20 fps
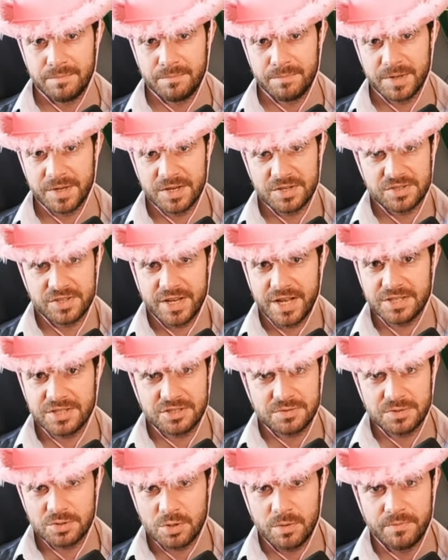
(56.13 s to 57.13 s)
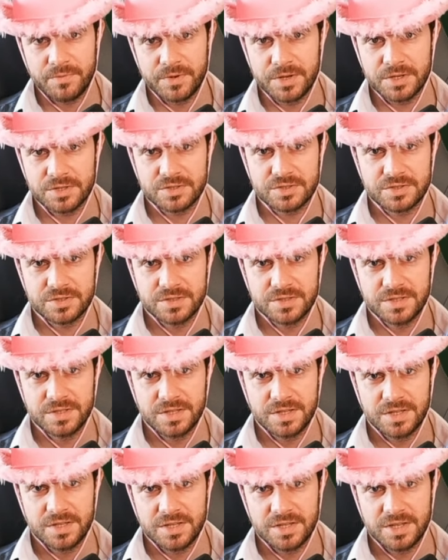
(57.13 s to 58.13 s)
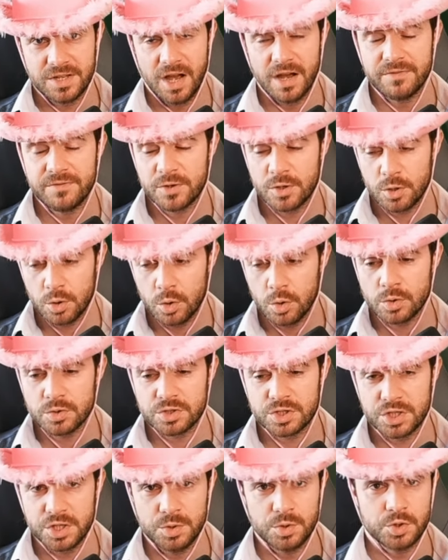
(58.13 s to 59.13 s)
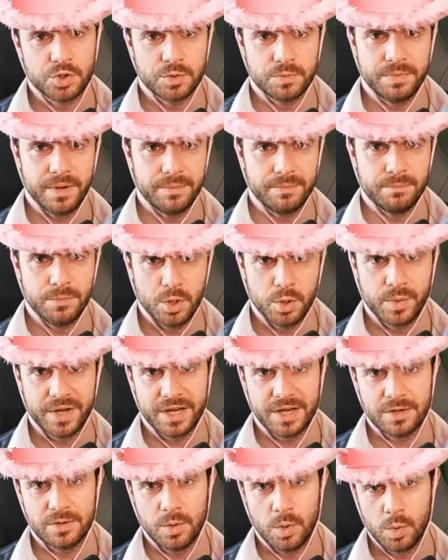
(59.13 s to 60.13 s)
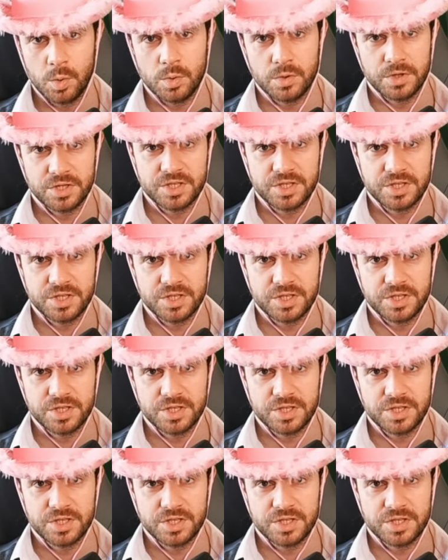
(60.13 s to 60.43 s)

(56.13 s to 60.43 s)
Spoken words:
Because the answer is obvious. Of course you should be mewing all the